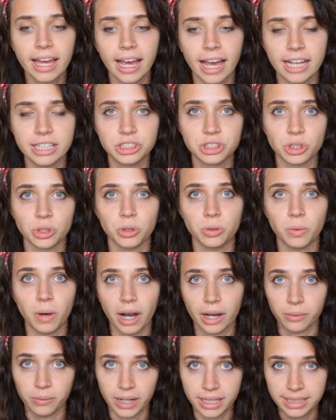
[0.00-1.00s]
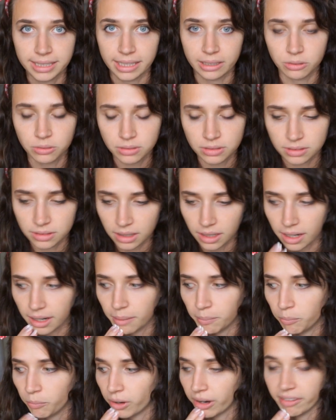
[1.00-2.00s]
And so I write down
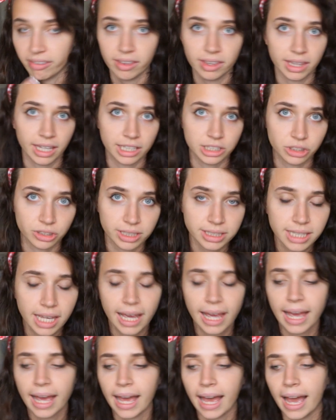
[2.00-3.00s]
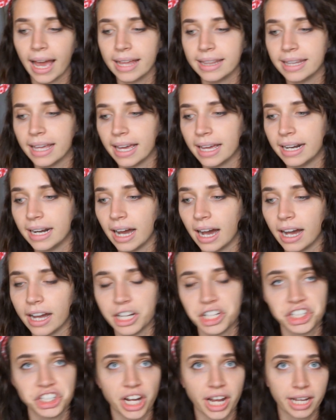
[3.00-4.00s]
what I think the answer is, and then I
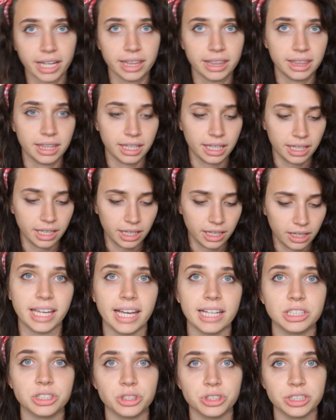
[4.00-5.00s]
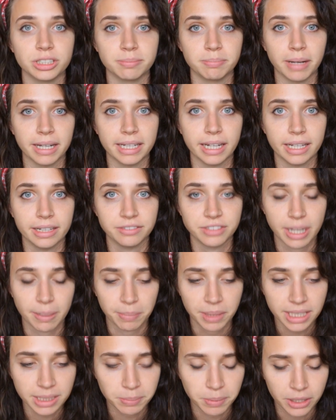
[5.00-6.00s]
check the answers by native
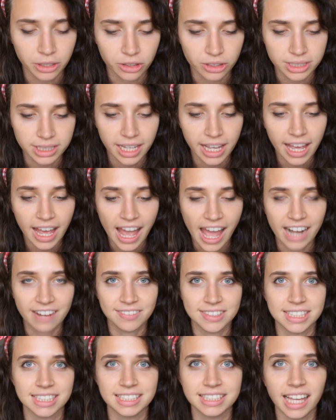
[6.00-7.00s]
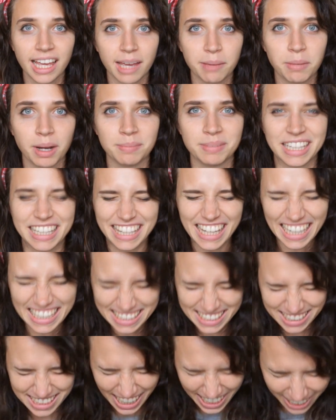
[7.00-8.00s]
Japanese speakers. And if it's the same, I'm like,
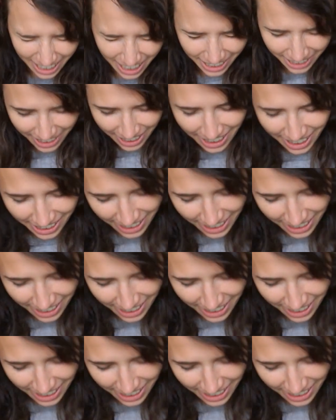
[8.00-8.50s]
yes, I got it,